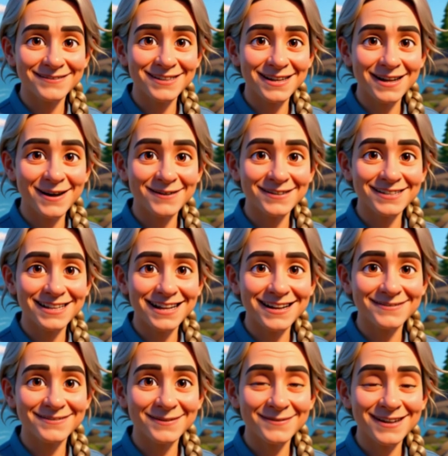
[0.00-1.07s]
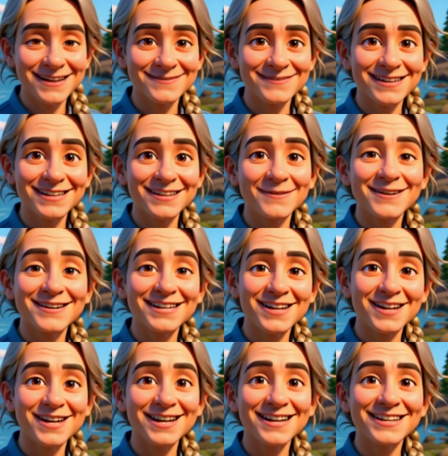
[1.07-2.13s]
of the coastline from that fixed
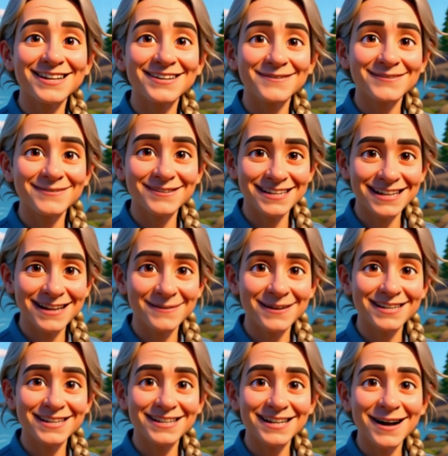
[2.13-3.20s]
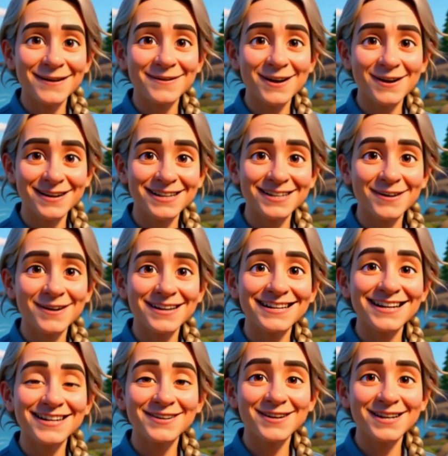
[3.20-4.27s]
position. The image is uploaded to a
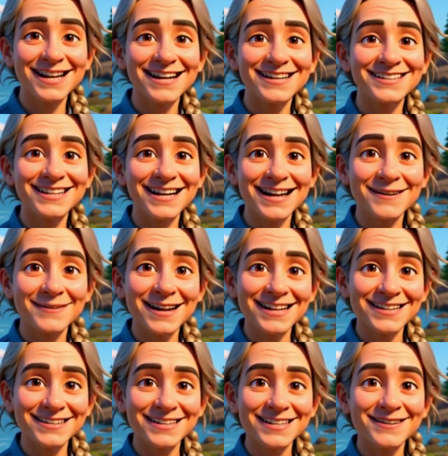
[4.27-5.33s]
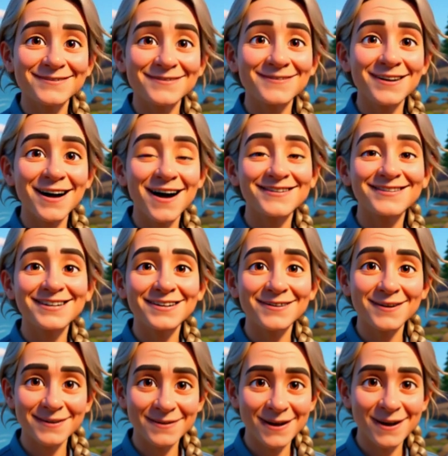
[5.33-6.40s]
centralized database, often
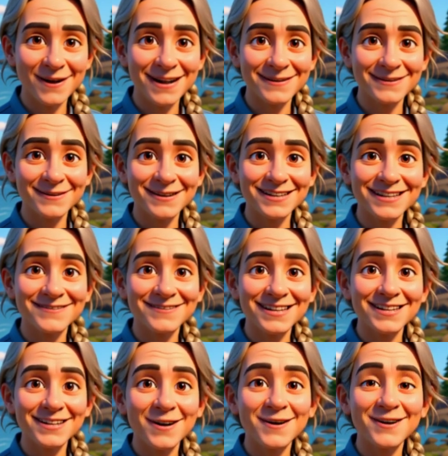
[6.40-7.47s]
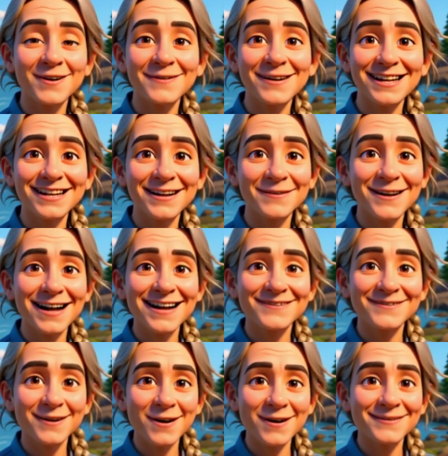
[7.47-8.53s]
through program-specific social media
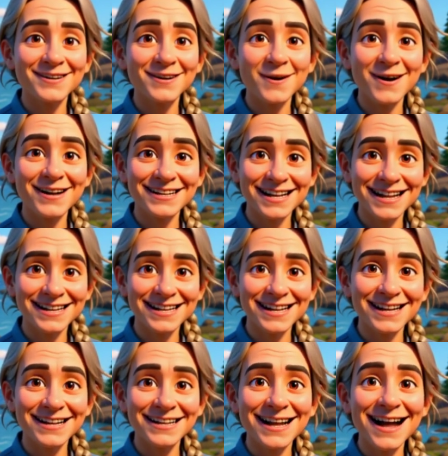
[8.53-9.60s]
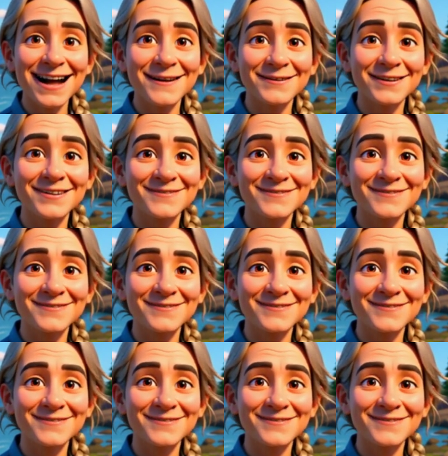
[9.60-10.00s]
platforms or a dedicated app.